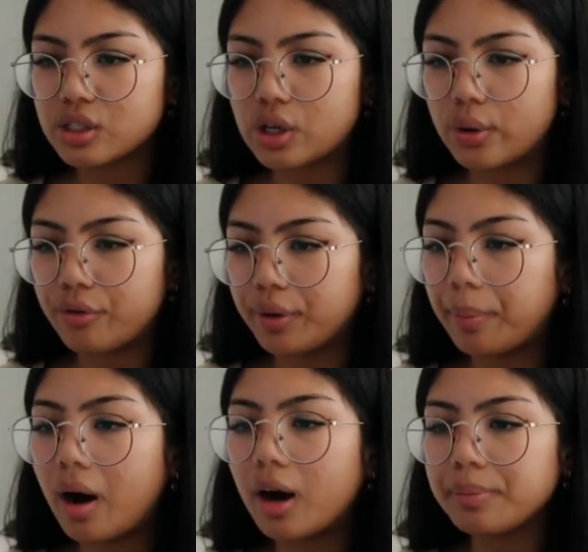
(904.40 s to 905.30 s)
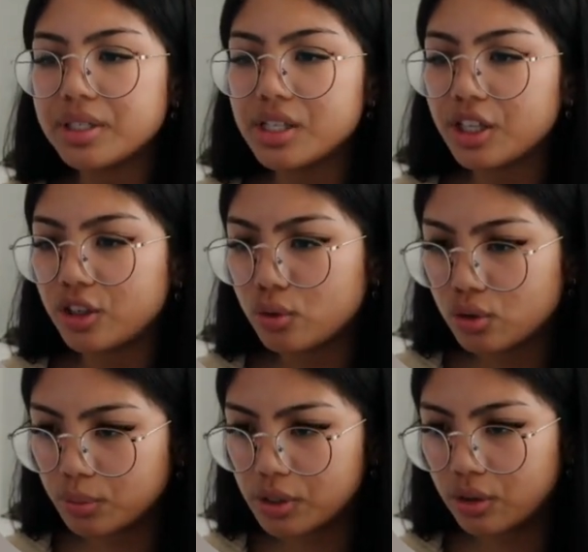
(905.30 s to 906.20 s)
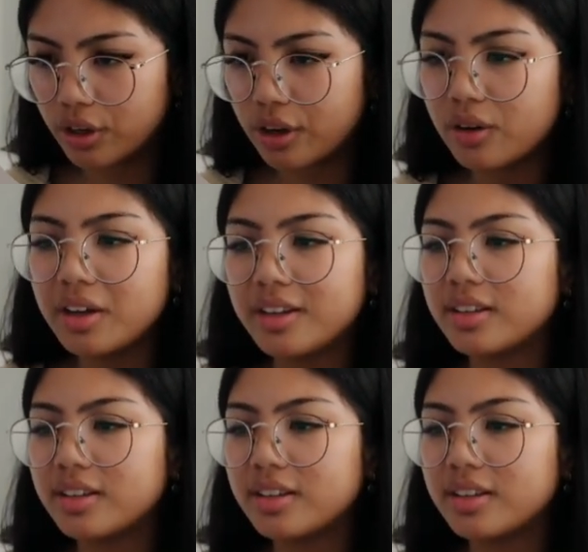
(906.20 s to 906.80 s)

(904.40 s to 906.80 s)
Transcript: So if we pop into the YouTube studio,